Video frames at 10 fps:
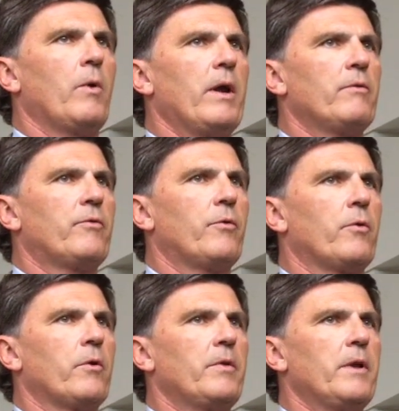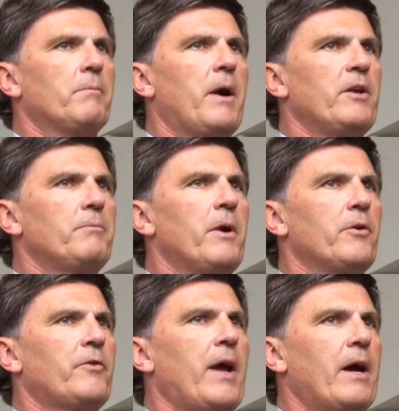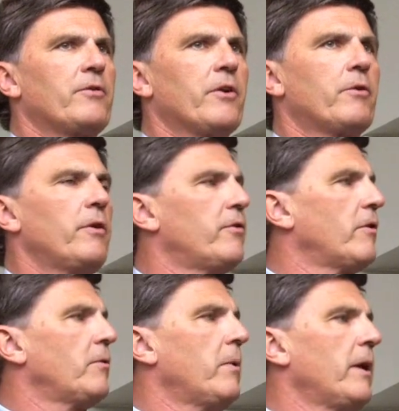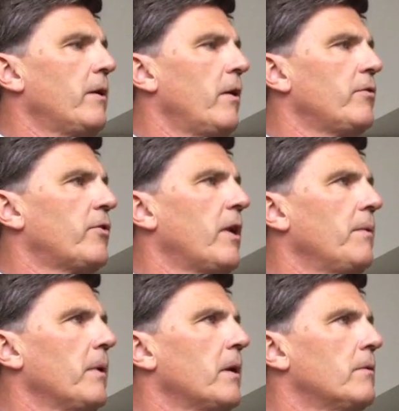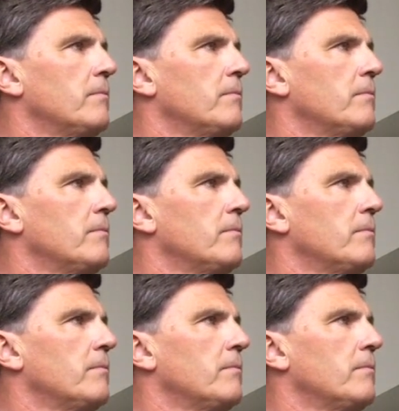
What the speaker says: waiting for the monumental tax increase everybody knows is coming.